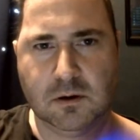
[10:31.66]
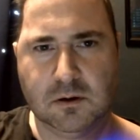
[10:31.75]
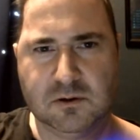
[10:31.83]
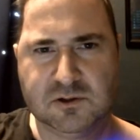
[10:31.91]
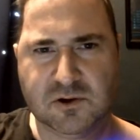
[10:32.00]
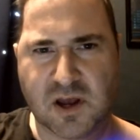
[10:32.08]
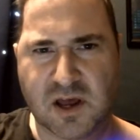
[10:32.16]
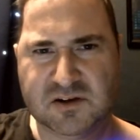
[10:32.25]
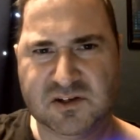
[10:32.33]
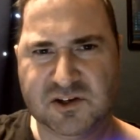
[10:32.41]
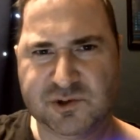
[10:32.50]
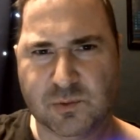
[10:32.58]
So how does
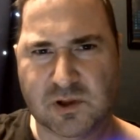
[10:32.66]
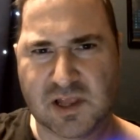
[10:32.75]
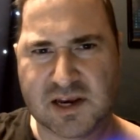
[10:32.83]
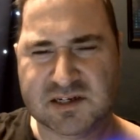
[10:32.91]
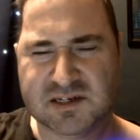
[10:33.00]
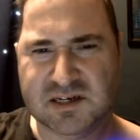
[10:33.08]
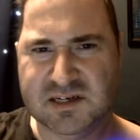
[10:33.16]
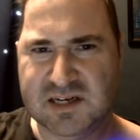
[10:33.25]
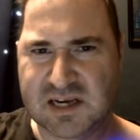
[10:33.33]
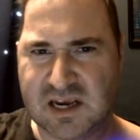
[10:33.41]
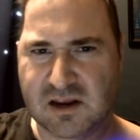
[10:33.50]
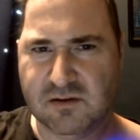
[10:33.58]
this relate to
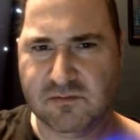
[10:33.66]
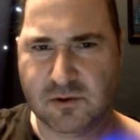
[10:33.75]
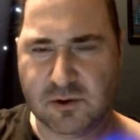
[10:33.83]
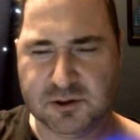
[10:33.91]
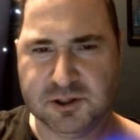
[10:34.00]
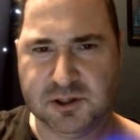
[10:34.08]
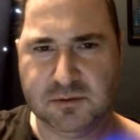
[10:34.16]
deconversion?